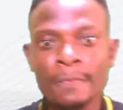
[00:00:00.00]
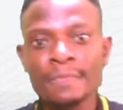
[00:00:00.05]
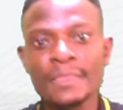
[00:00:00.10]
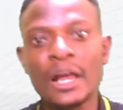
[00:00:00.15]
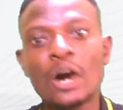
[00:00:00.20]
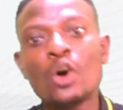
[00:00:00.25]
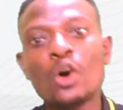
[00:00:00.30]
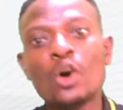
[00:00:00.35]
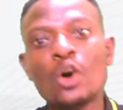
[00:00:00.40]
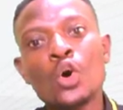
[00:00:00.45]

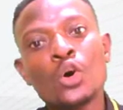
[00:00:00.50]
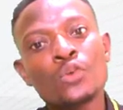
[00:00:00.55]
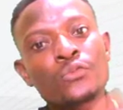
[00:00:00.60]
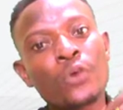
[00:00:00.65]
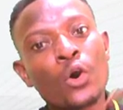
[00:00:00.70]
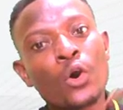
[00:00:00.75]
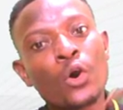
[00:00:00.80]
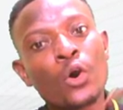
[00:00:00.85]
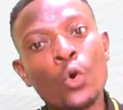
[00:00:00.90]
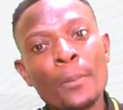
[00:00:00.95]
Now,
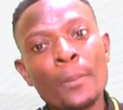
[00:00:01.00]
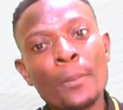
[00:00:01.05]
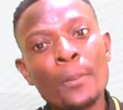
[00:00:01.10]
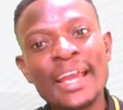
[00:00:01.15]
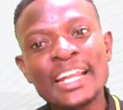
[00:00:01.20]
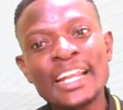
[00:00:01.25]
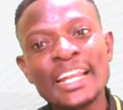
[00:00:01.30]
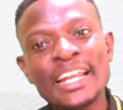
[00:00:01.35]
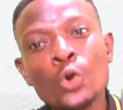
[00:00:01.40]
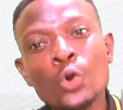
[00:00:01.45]
for
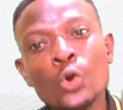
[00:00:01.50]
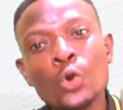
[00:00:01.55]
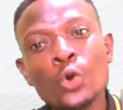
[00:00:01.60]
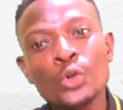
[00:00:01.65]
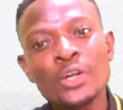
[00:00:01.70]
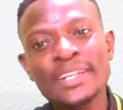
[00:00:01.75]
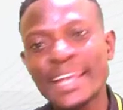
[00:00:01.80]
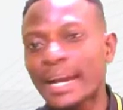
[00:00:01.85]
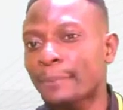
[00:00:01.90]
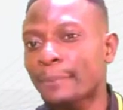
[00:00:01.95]
women who
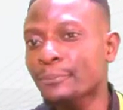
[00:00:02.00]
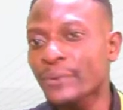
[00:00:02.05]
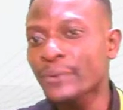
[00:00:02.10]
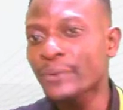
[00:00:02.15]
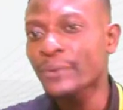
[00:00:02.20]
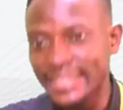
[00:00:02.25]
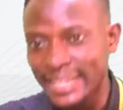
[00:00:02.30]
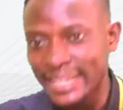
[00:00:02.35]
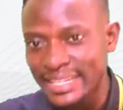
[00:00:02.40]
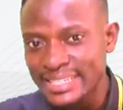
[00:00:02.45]
know they are
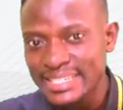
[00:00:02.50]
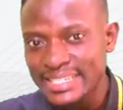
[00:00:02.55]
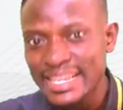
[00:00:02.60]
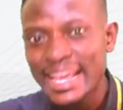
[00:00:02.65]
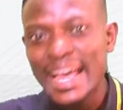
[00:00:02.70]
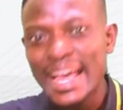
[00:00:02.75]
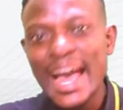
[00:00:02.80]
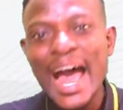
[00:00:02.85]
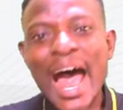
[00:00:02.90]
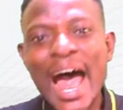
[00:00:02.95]
pregnant,
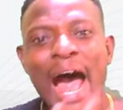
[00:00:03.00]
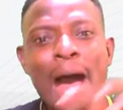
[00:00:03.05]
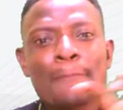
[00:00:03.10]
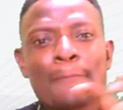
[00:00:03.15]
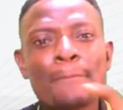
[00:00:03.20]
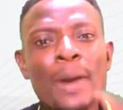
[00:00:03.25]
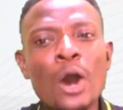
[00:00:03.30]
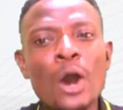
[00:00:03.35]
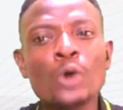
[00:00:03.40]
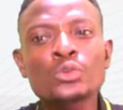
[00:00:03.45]

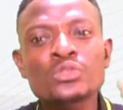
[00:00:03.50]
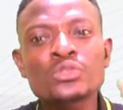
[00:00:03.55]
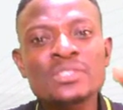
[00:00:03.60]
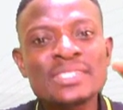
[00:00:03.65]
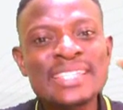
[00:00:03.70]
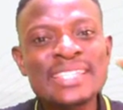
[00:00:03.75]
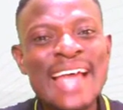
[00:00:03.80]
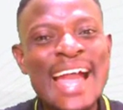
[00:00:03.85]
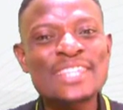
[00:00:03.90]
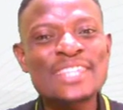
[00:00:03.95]
about
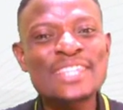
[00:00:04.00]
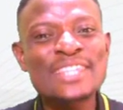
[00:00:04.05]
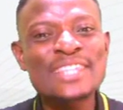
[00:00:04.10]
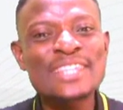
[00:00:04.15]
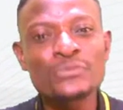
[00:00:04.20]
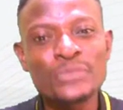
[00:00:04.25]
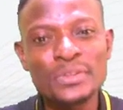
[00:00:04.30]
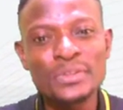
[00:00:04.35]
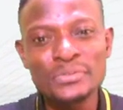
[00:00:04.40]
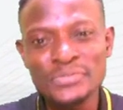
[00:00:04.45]
10 to
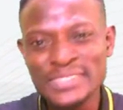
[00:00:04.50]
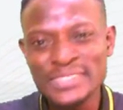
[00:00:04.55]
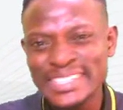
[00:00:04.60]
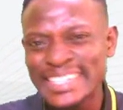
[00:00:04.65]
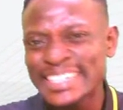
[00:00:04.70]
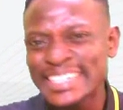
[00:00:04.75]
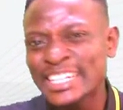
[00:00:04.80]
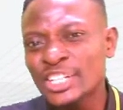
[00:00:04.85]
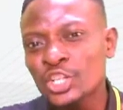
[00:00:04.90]
15